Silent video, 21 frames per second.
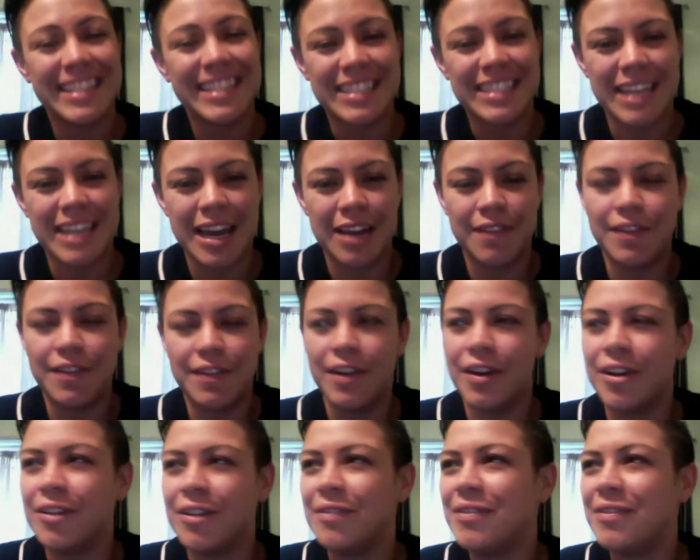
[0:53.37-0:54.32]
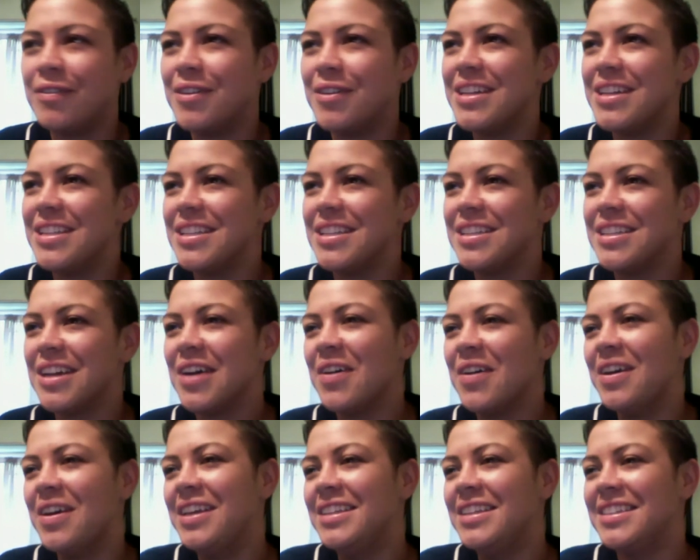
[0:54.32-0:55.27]
sound of your own voice is
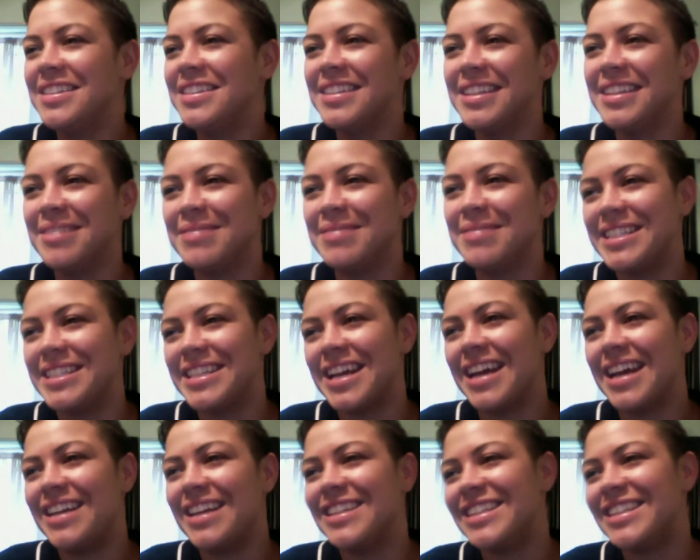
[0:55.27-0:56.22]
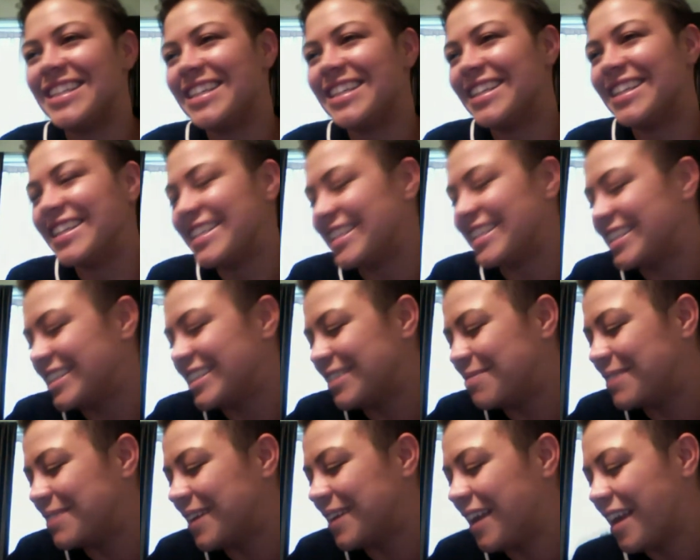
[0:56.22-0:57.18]
always a little bit challenging to listen
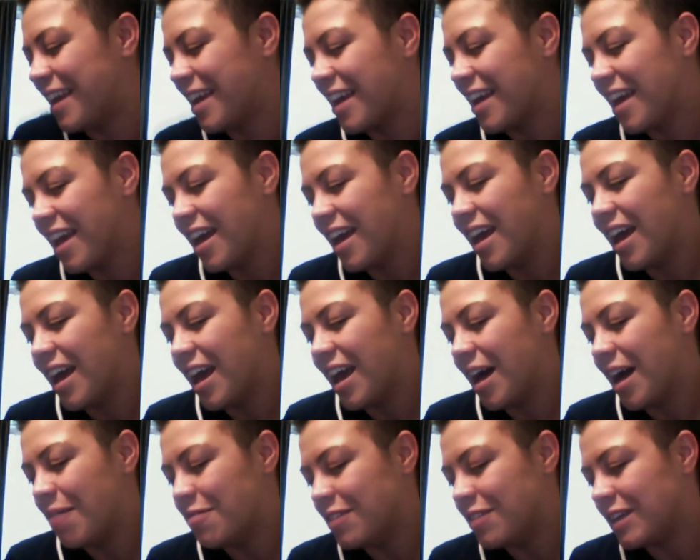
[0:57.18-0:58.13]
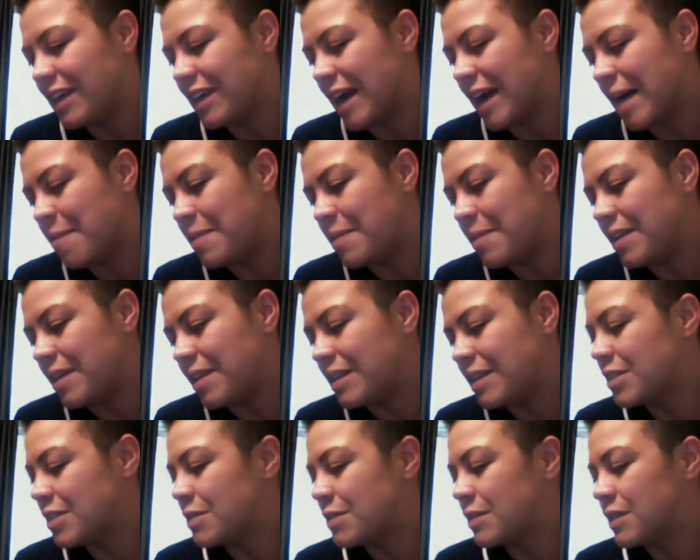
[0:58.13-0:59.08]
to, but I'm really happy that
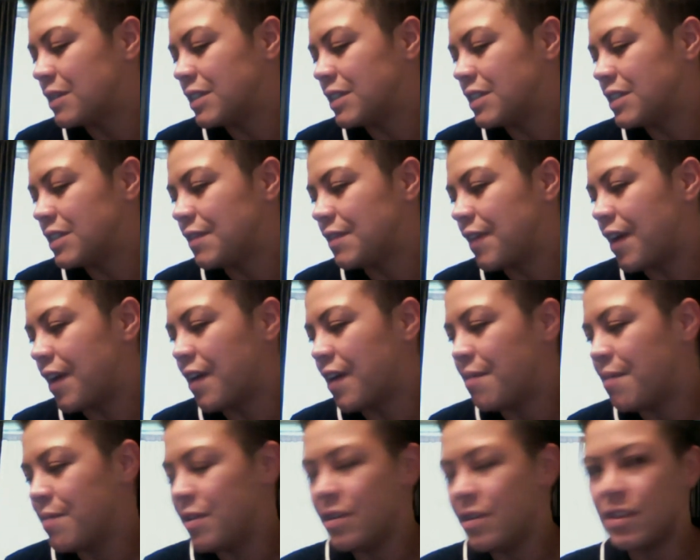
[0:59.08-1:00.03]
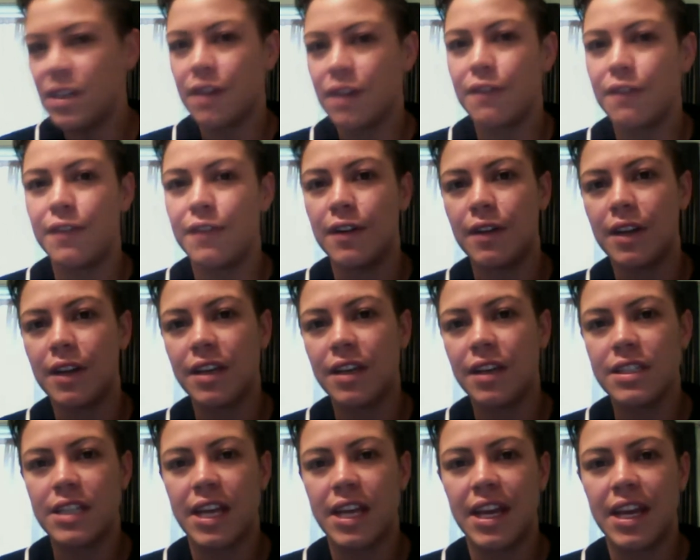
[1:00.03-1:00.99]
this one is very music
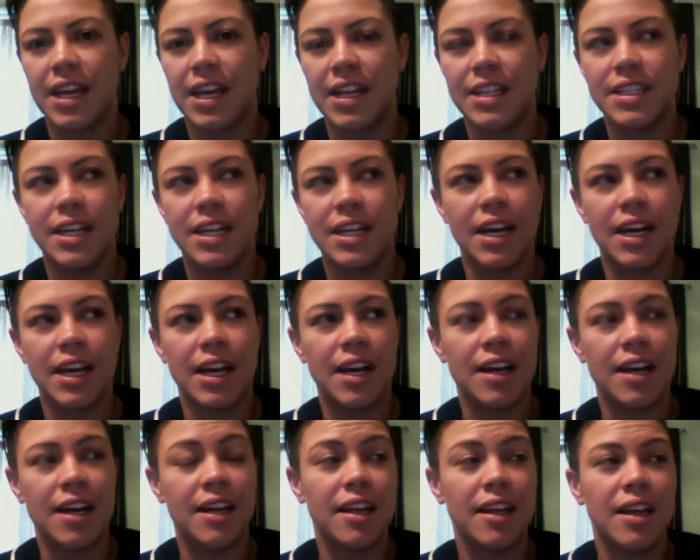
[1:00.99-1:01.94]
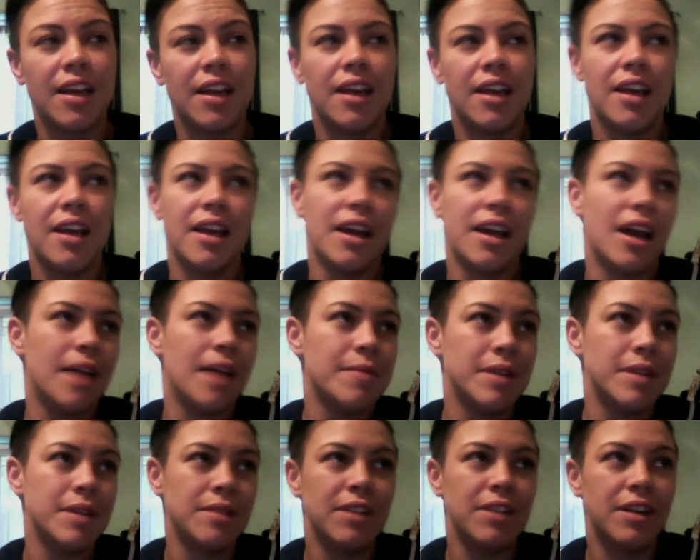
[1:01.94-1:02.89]
focused and I
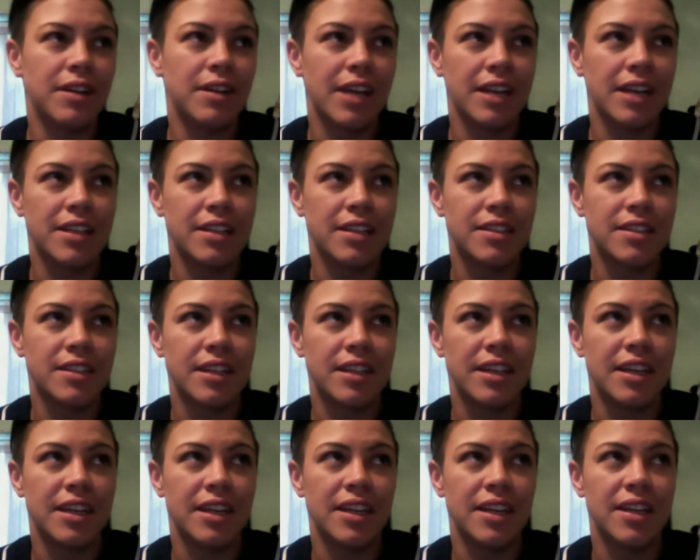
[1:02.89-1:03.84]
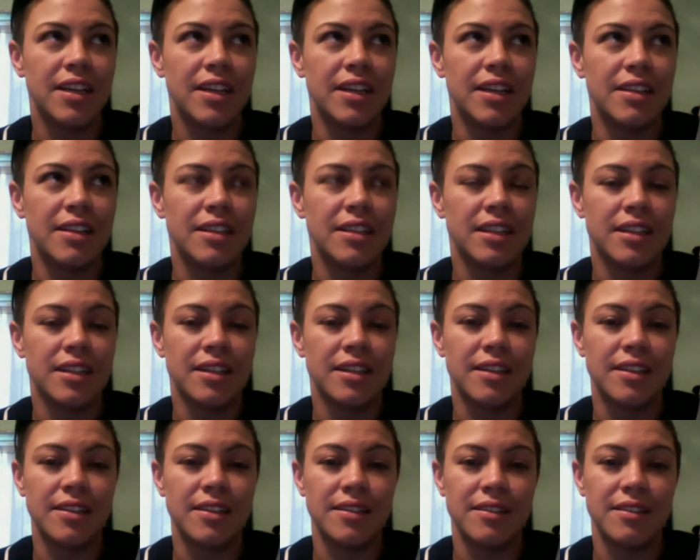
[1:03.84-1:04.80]
mean, we don't get to see it
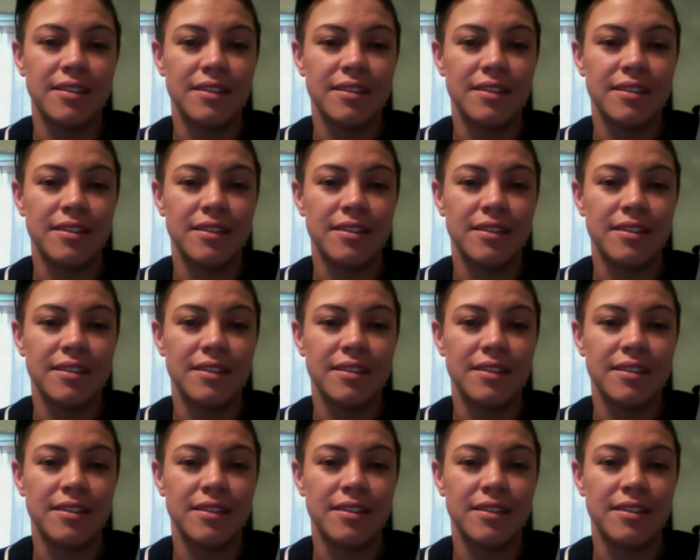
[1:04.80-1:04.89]
until